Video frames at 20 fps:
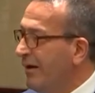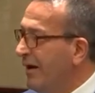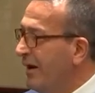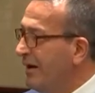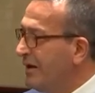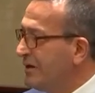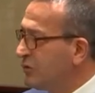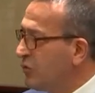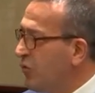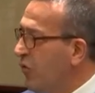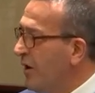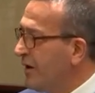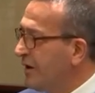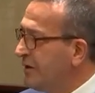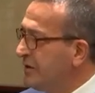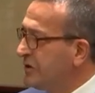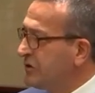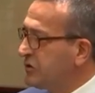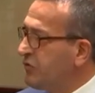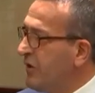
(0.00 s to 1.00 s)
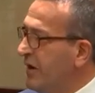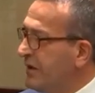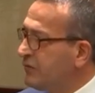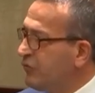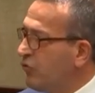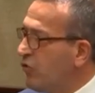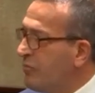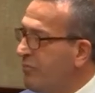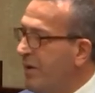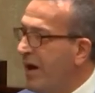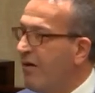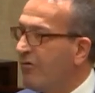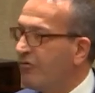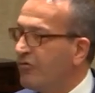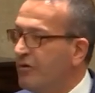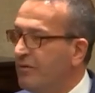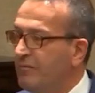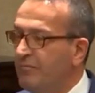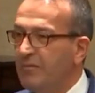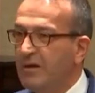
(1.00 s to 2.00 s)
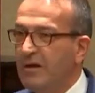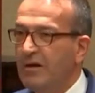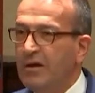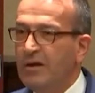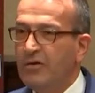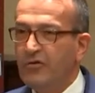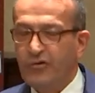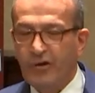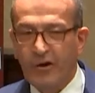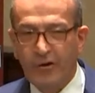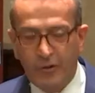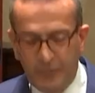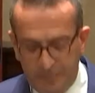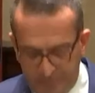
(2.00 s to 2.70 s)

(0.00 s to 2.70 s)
it is quite a disgraceful amount. So,